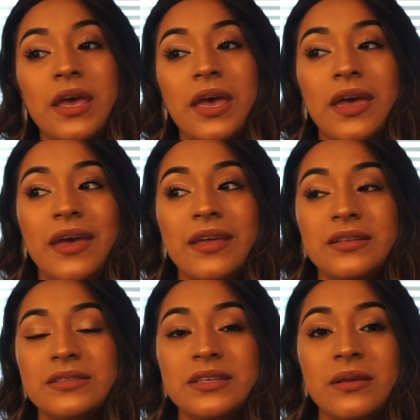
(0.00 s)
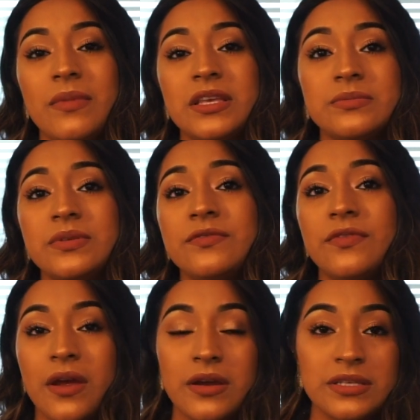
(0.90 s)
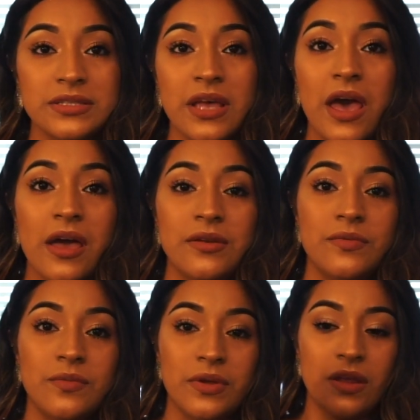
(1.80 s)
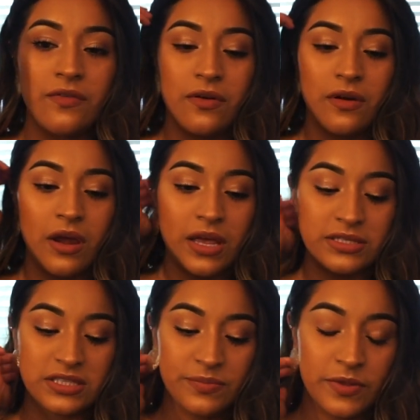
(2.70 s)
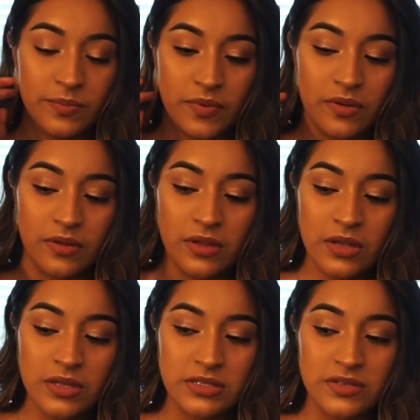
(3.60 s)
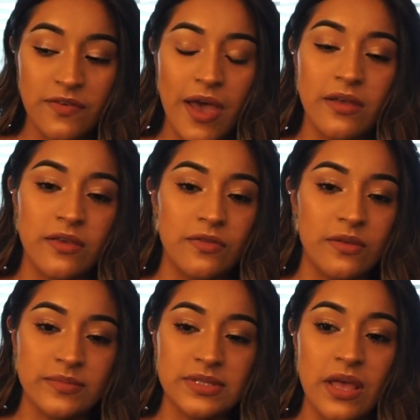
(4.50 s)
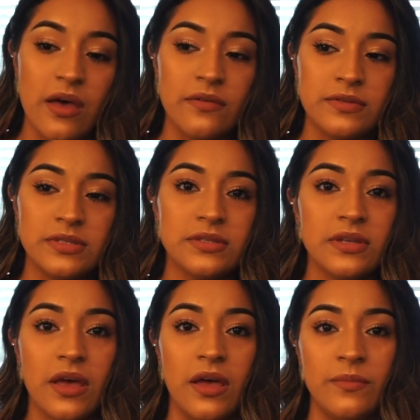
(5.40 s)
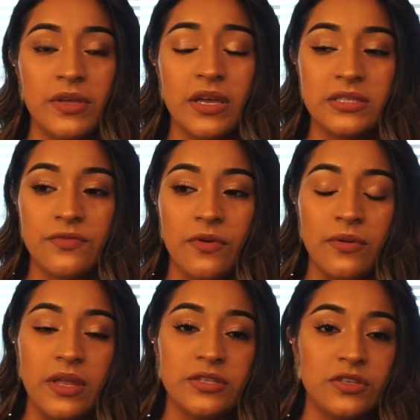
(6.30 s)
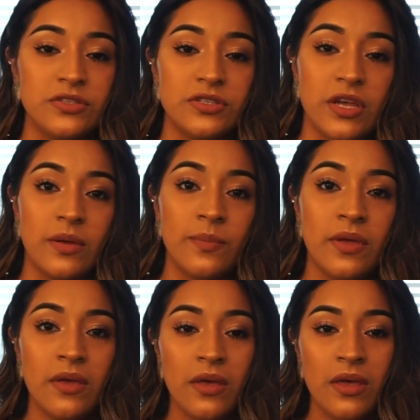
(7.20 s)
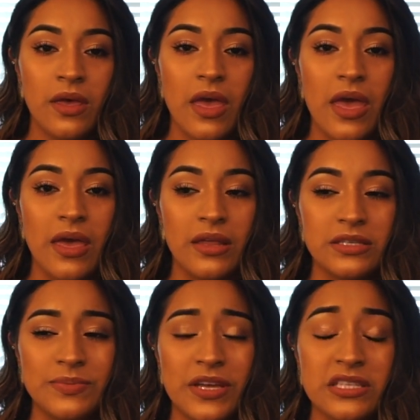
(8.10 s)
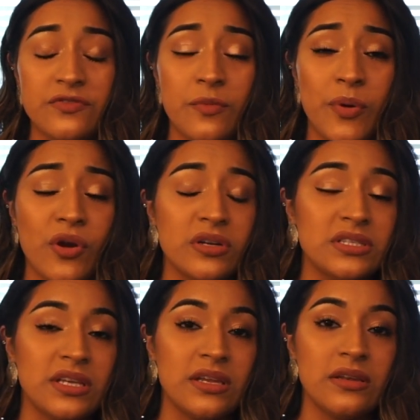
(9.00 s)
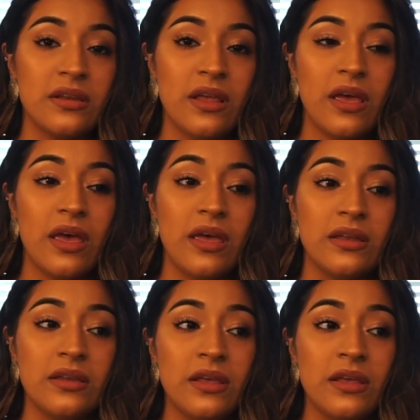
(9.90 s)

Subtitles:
And it makes me very sad whenever I see people devalue themselves because of a relationship and because of a person, and